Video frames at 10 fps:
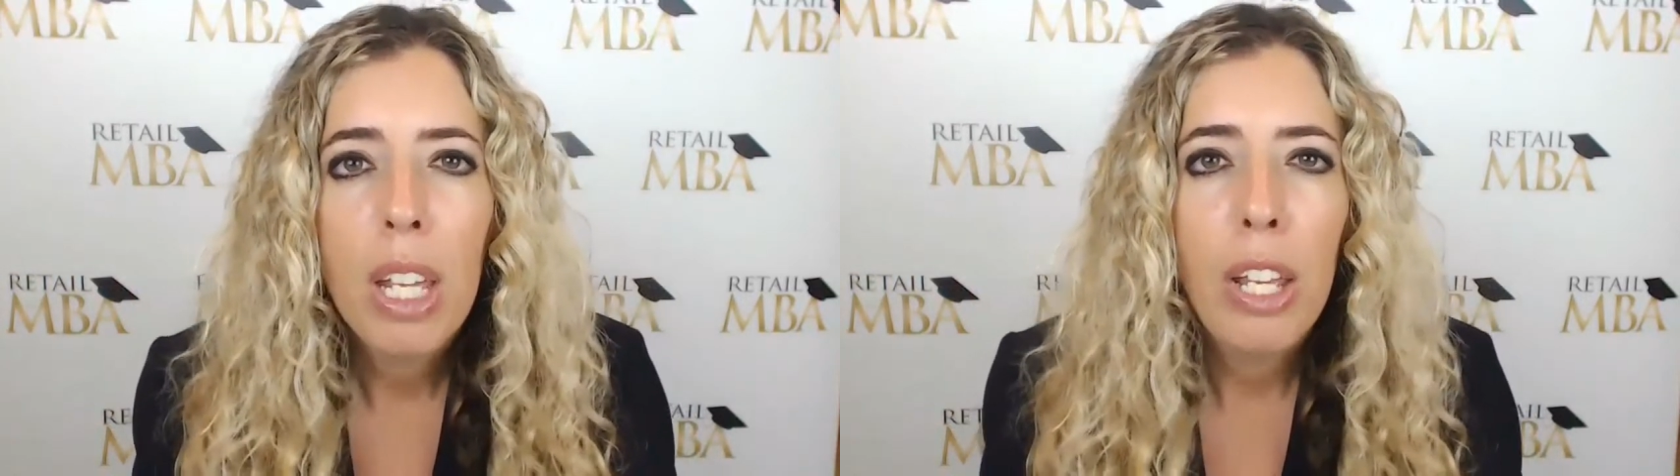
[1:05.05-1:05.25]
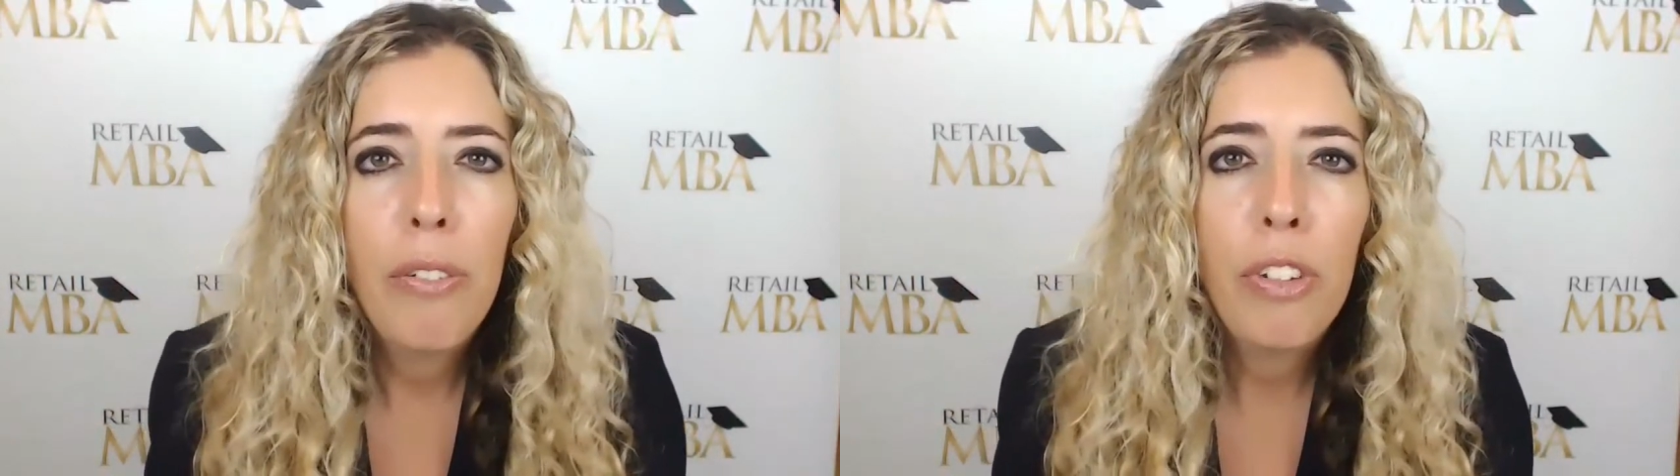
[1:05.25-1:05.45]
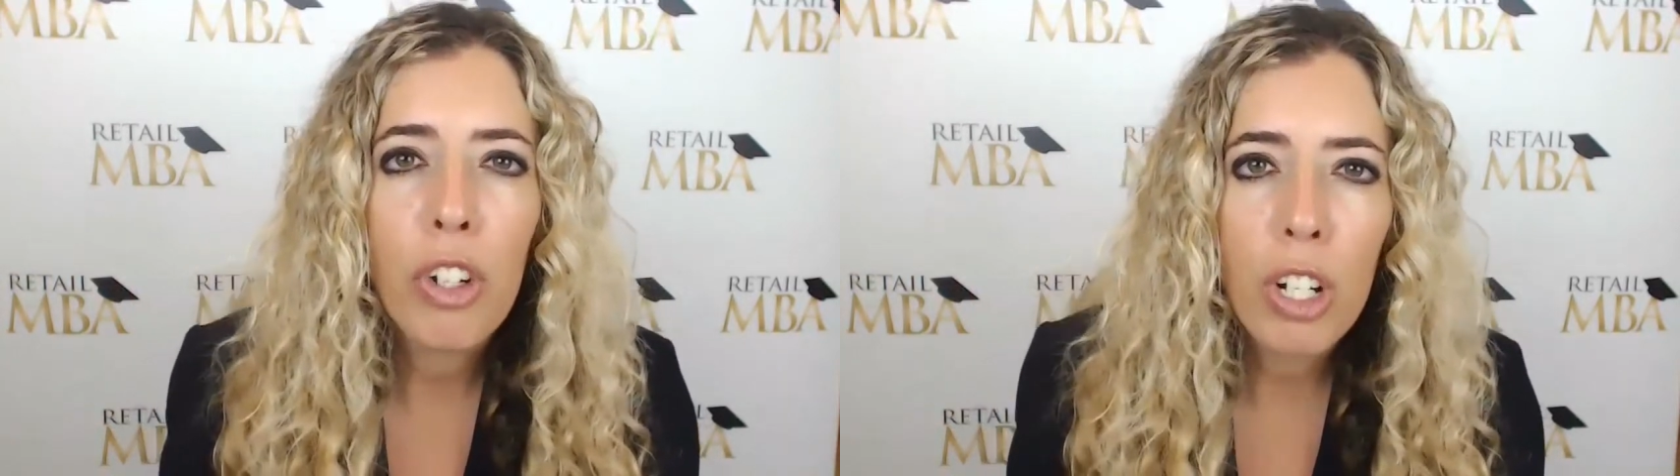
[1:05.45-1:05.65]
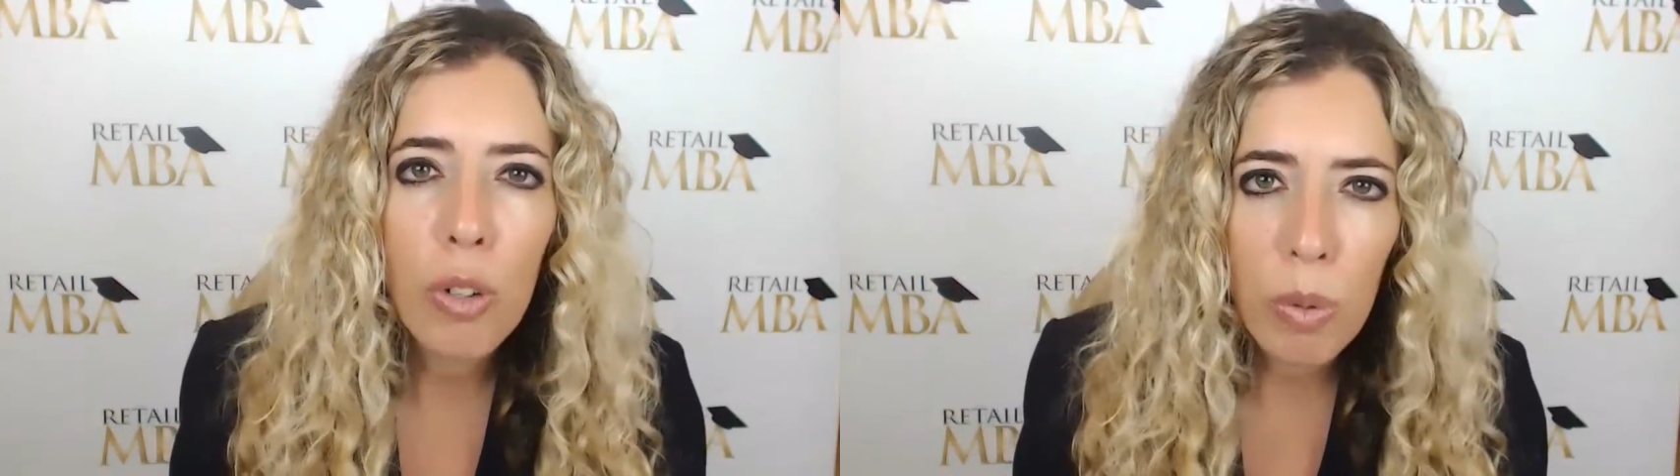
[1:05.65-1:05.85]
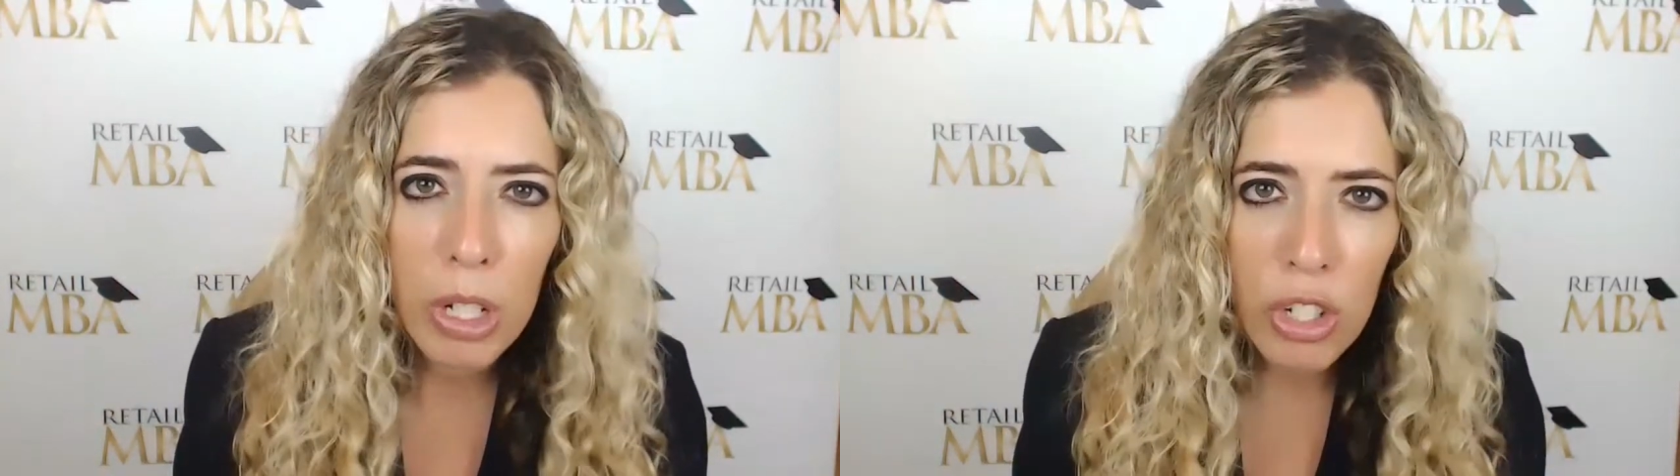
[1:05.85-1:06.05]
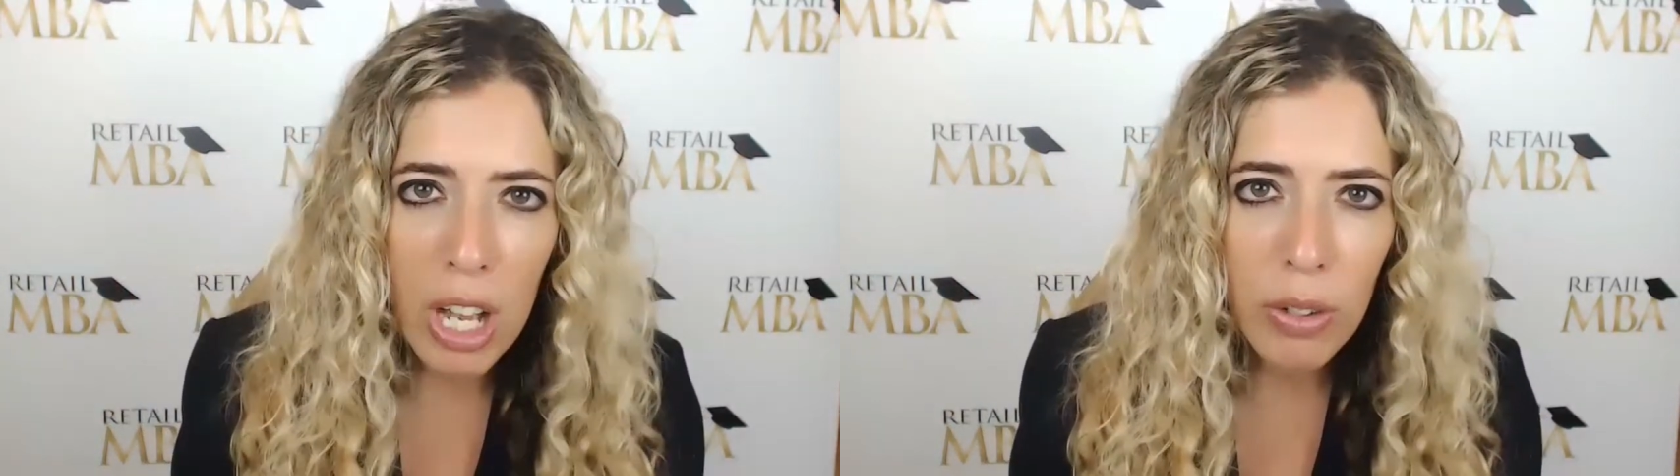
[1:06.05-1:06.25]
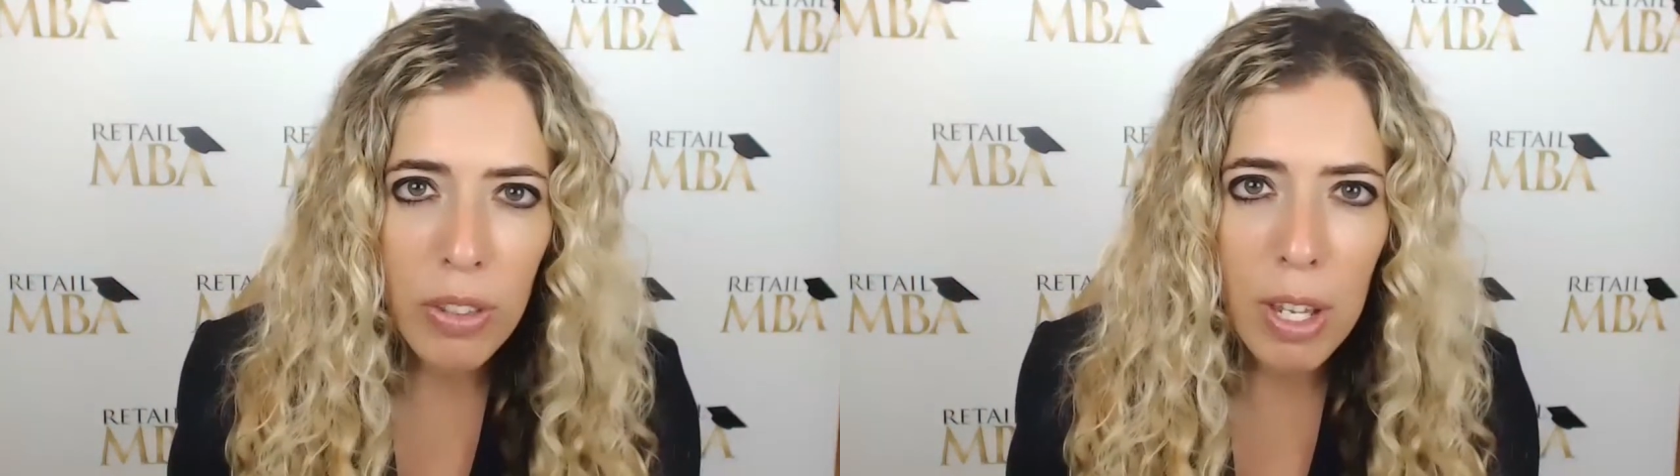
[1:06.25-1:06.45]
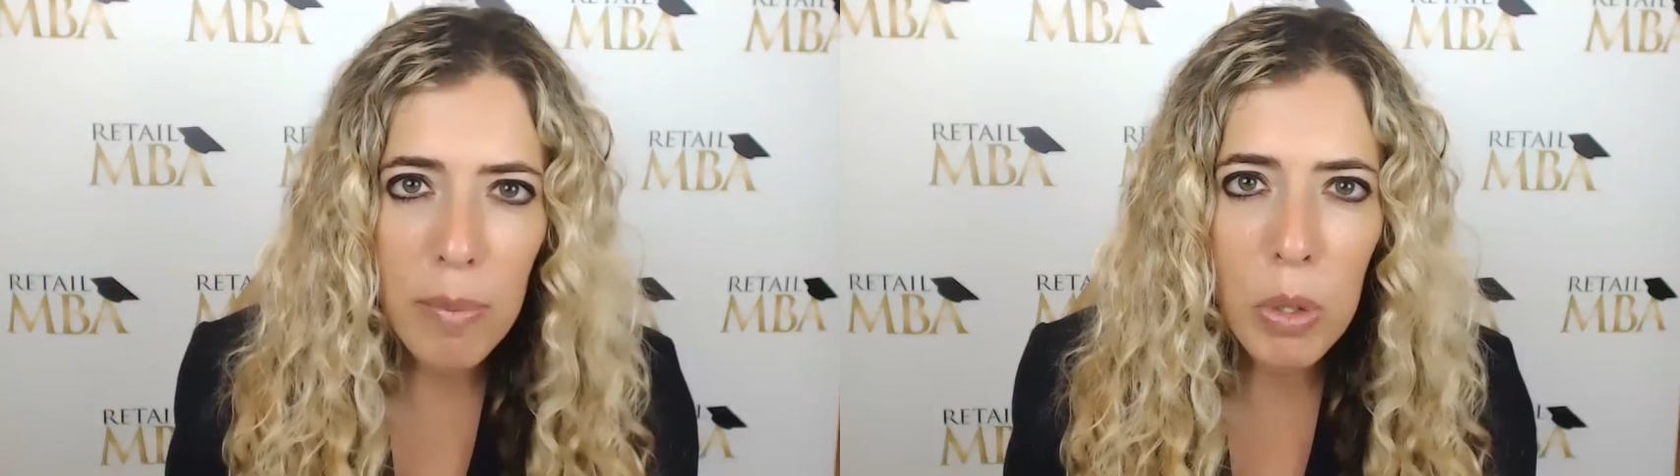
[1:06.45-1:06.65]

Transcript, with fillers: if you're going to reach out to them,